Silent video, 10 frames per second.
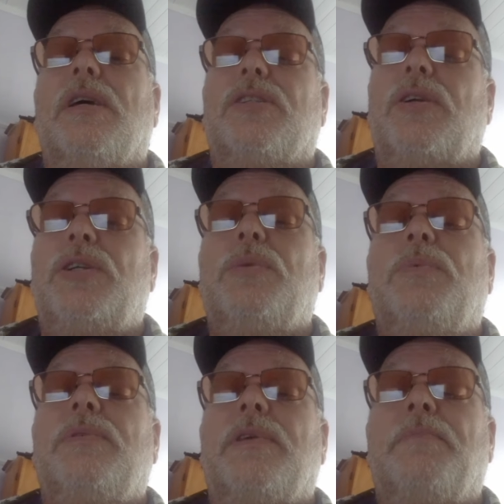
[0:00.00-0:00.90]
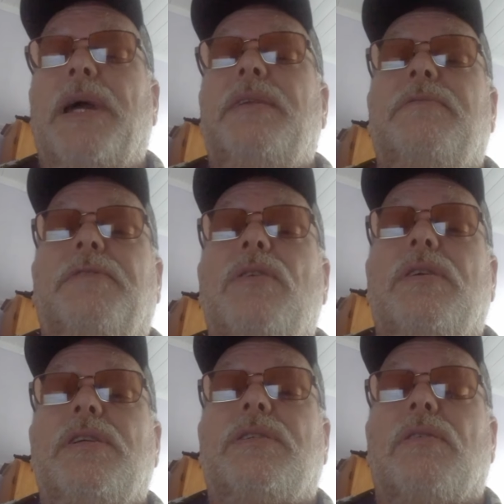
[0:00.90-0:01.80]
So the main
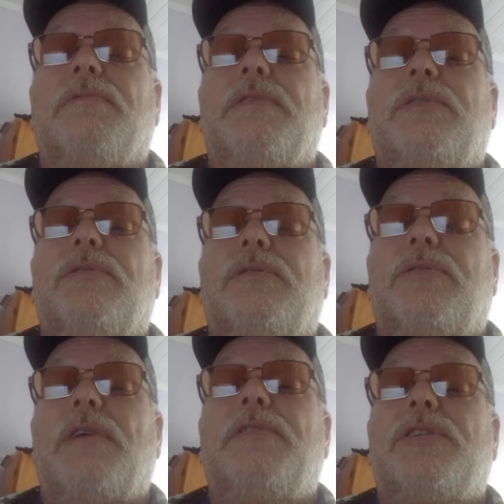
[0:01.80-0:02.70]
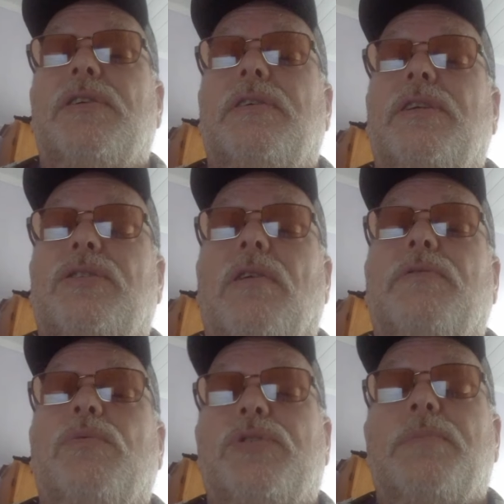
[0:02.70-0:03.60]
focus of a traffic circle is, of
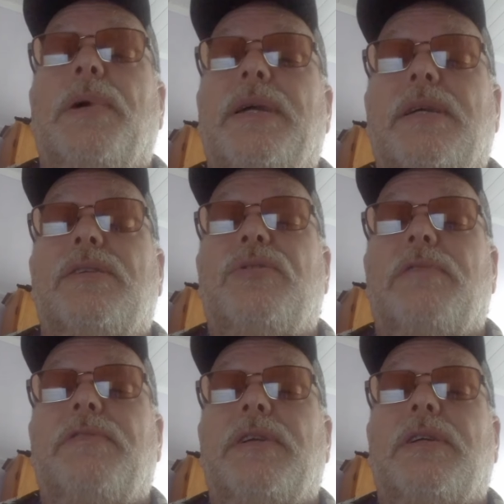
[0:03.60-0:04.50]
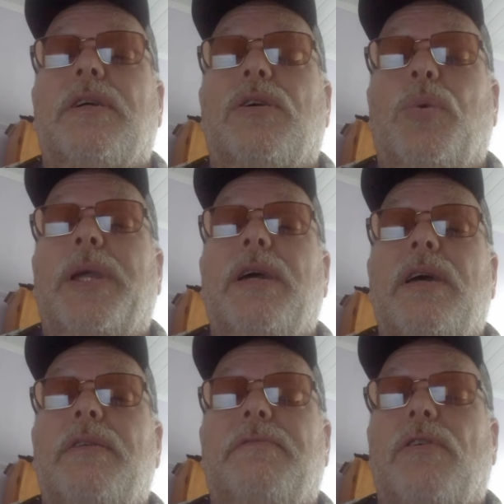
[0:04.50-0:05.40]
course, to make the traffic
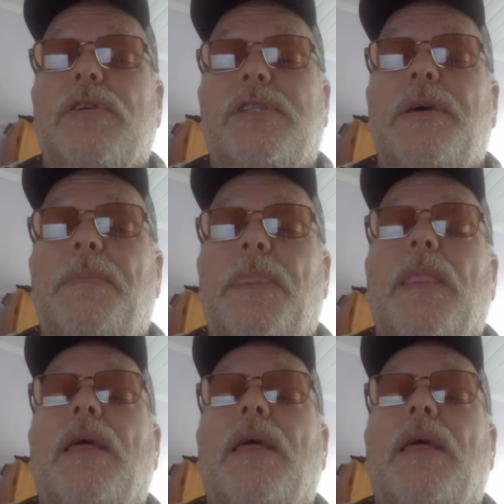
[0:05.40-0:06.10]
quicker and faster.